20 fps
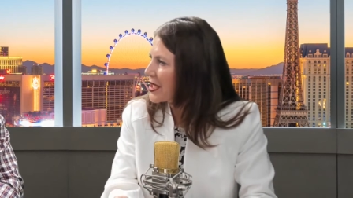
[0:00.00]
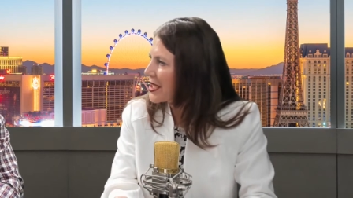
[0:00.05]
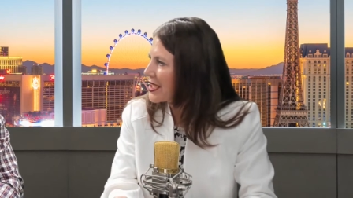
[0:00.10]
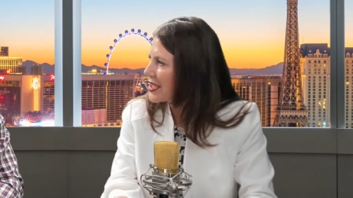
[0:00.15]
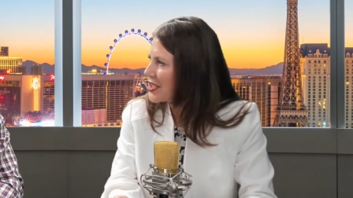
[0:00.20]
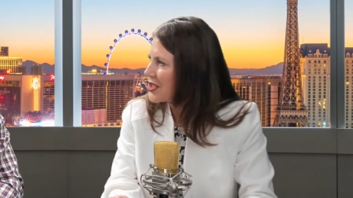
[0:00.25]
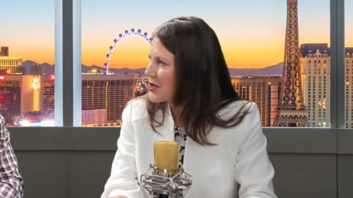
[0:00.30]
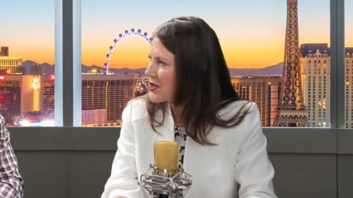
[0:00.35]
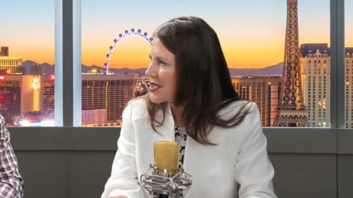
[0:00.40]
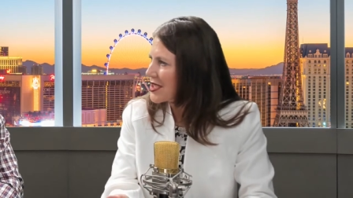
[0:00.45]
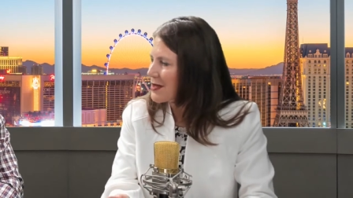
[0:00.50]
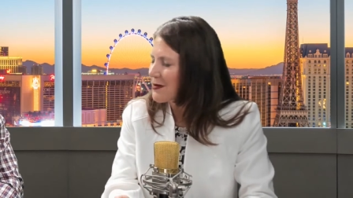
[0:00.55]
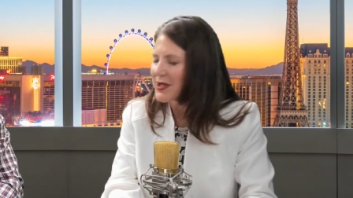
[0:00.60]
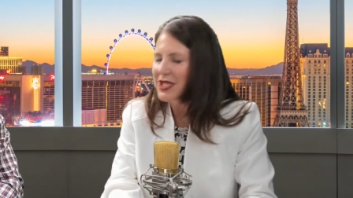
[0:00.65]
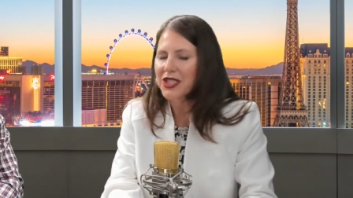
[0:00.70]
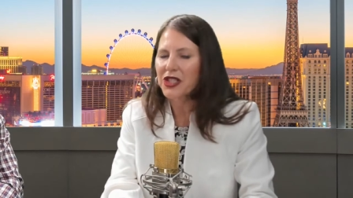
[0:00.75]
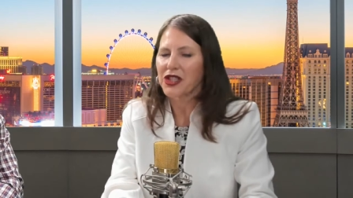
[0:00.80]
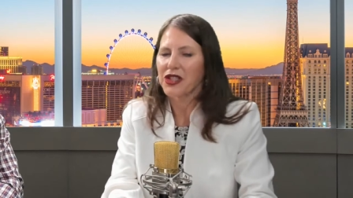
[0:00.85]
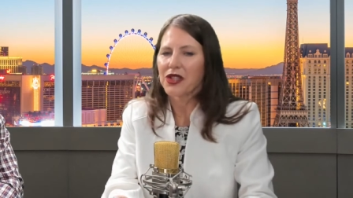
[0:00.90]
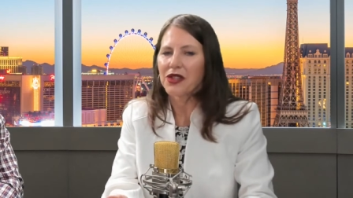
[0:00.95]
can use this
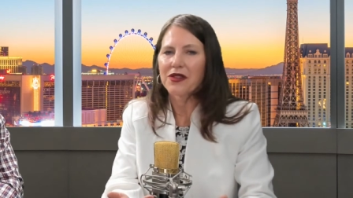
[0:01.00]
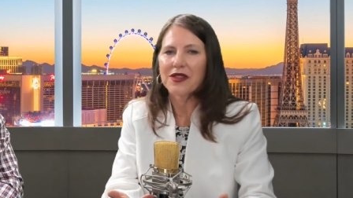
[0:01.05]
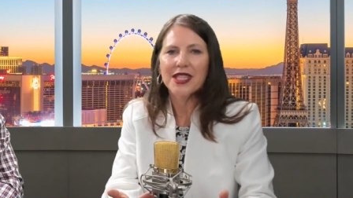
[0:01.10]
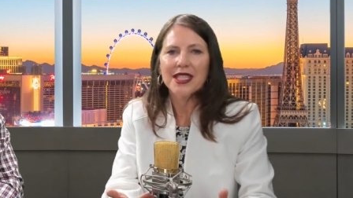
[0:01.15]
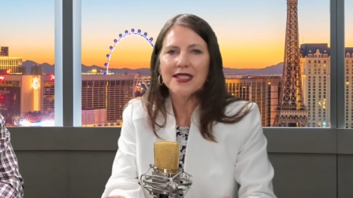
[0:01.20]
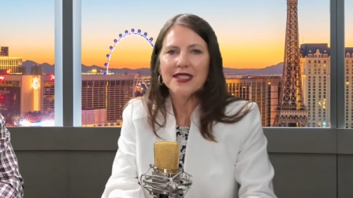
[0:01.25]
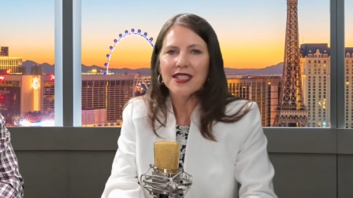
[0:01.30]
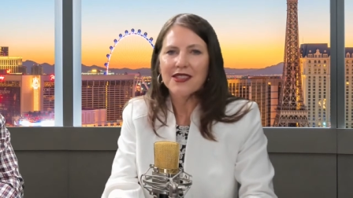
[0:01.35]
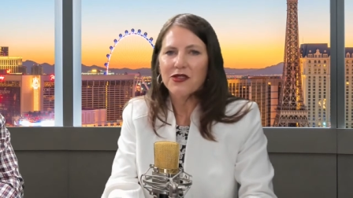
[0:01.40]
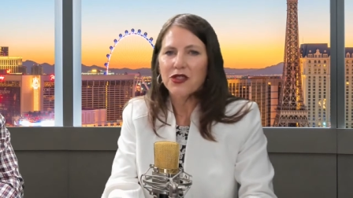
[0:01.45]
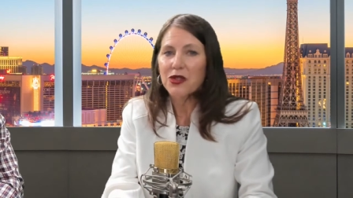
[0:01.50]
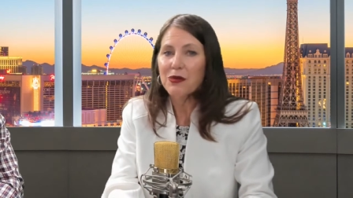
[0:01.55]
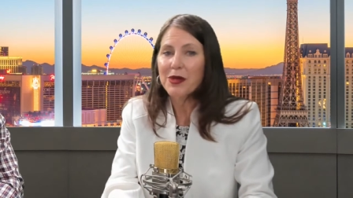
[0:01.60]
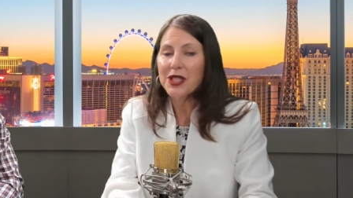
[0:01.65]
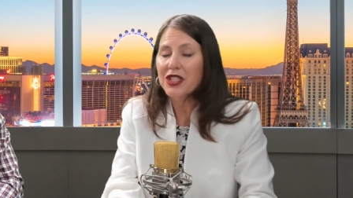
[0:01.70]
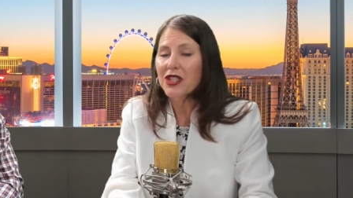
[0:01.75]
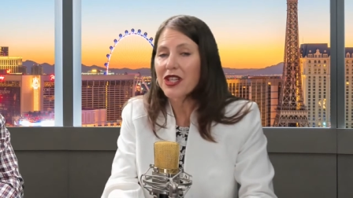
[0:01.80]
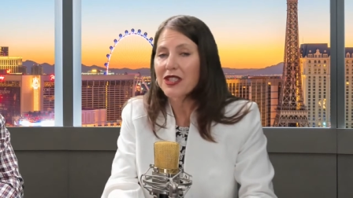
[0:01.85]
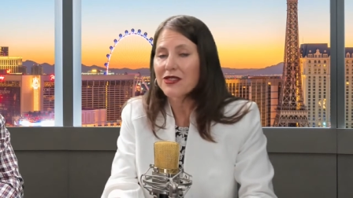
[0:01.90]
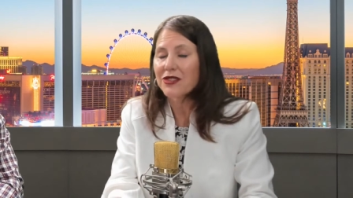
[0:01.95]
material. This stuff should be
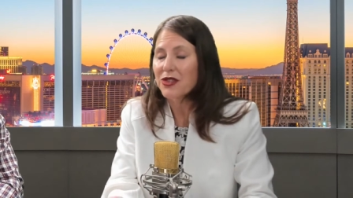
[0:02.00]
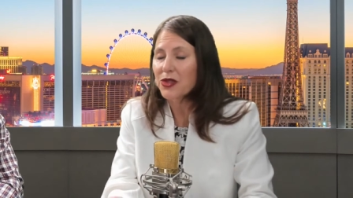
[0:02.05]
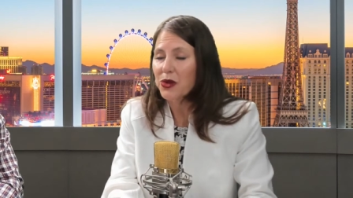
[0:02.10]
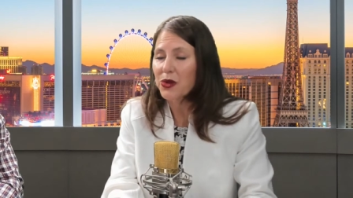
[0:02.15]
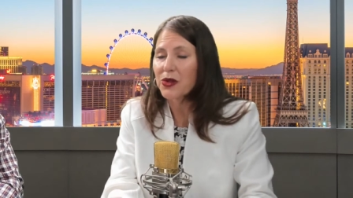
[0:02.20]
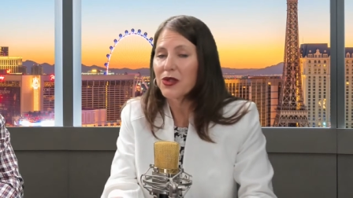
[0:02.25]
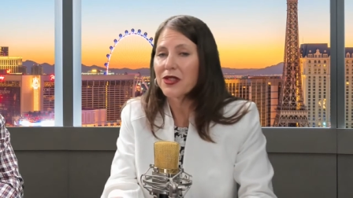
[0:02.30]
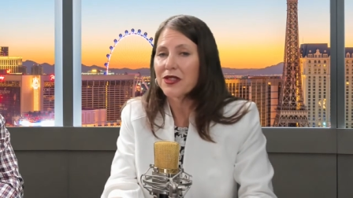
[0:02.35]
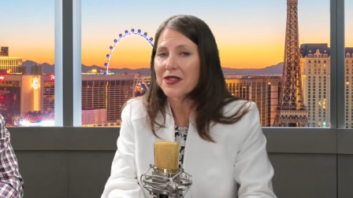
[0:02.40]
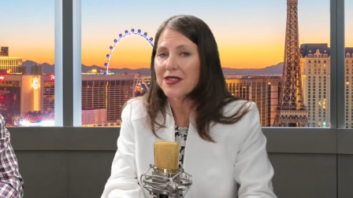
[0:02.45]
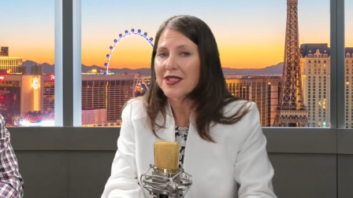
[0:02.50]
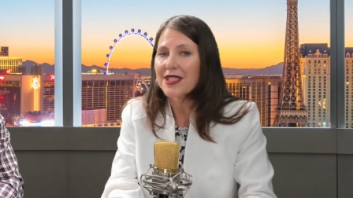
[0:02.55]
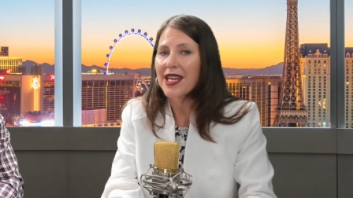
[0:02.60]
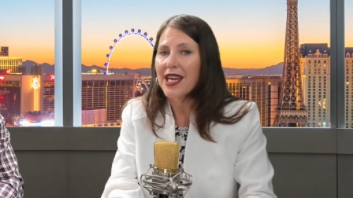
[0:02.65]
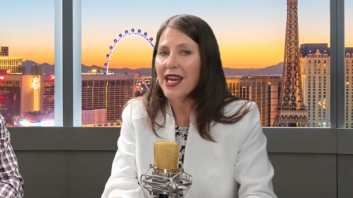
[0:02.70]
taught in schools,